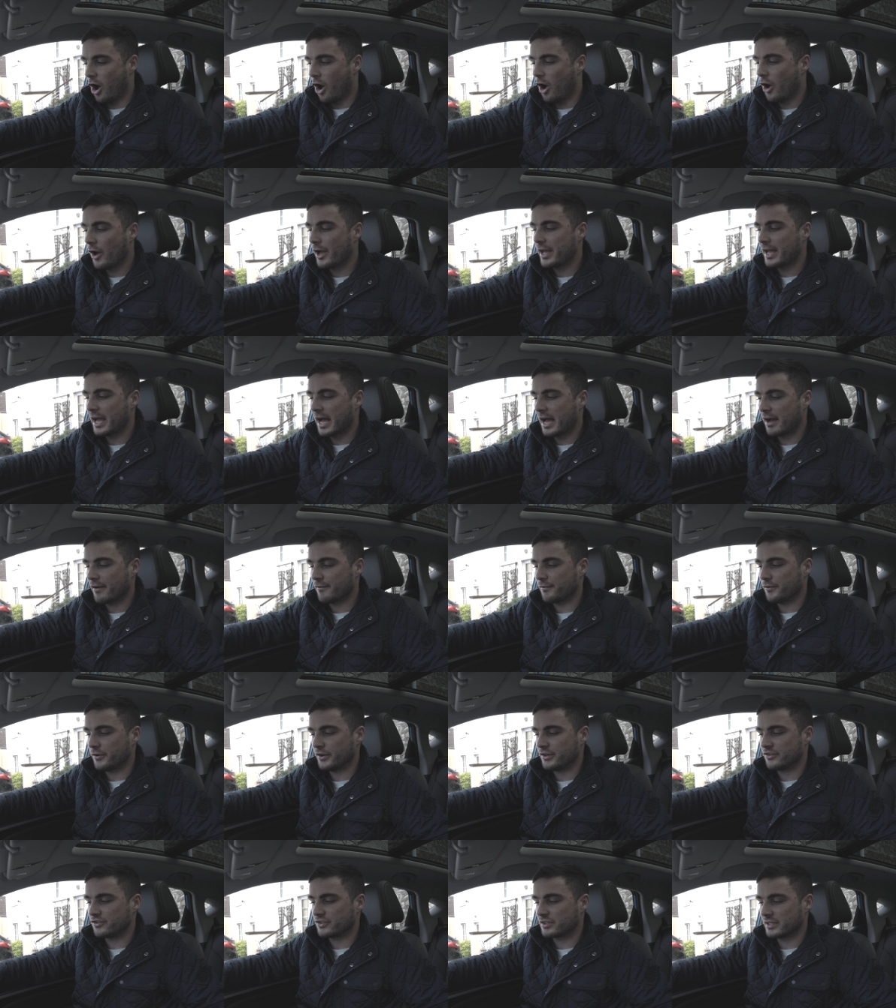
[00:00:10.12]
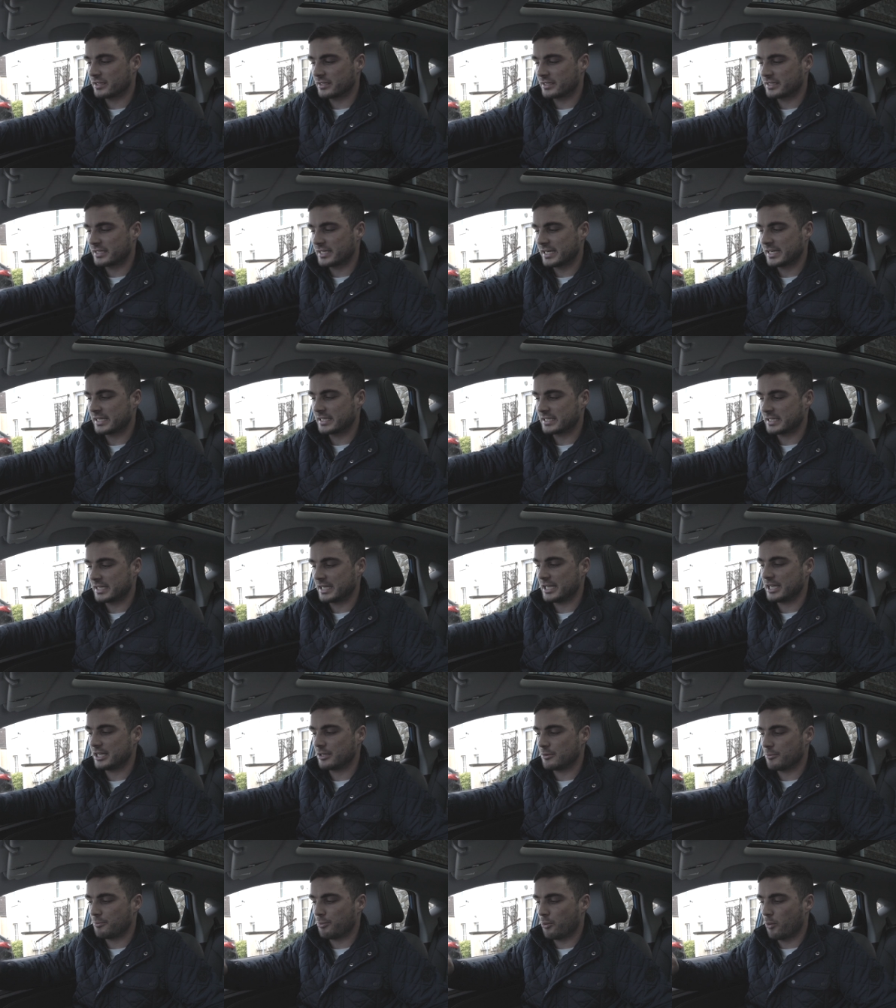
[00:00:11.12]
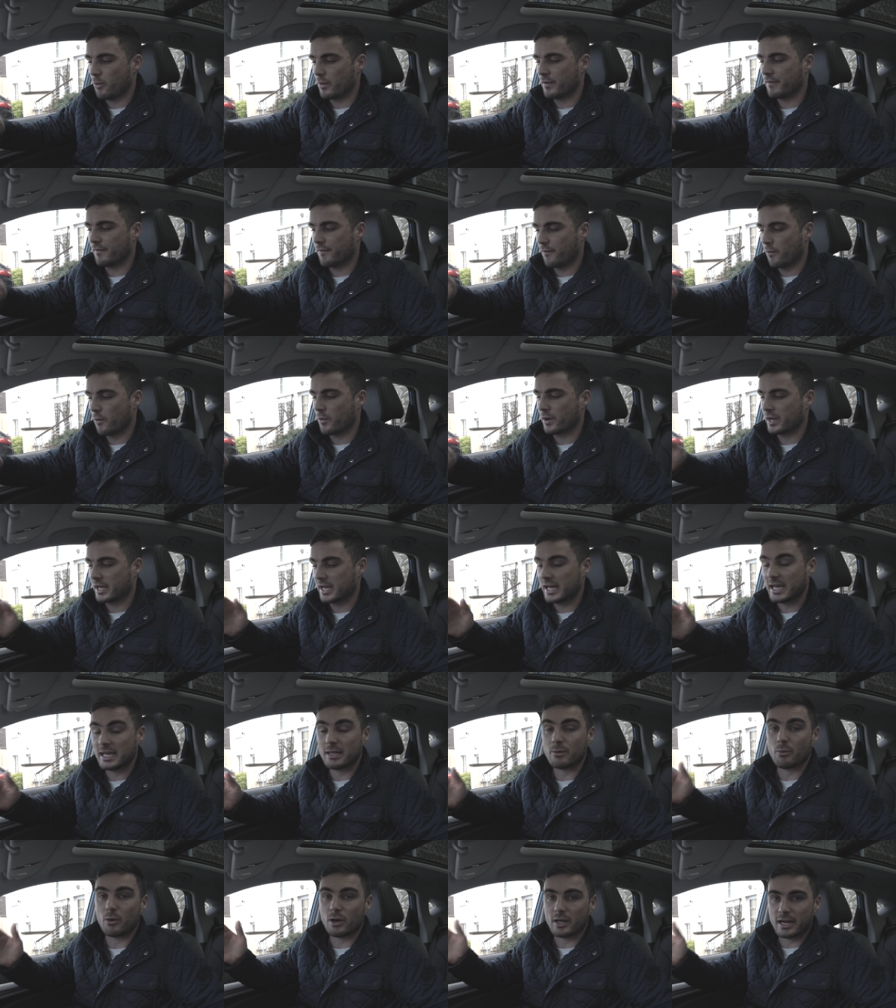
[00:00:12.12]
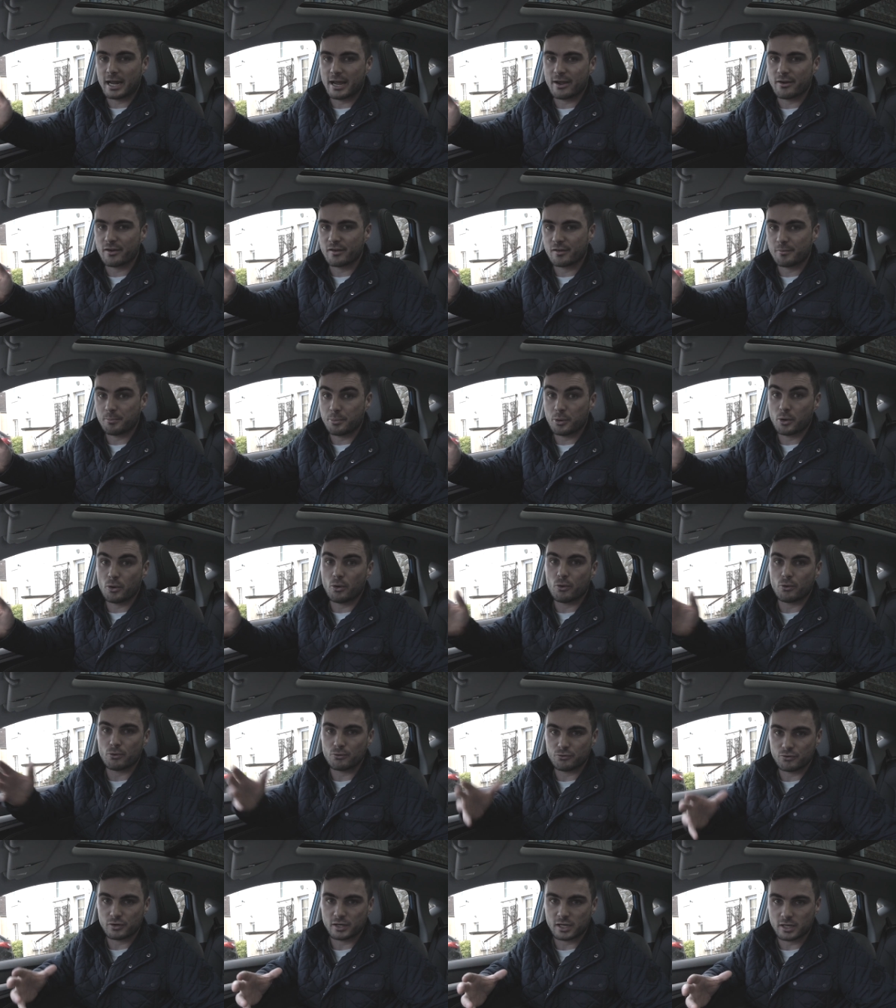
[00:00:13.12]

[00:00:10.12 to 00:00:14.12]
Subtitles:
I averaged 16.4 kilowatt hours per 100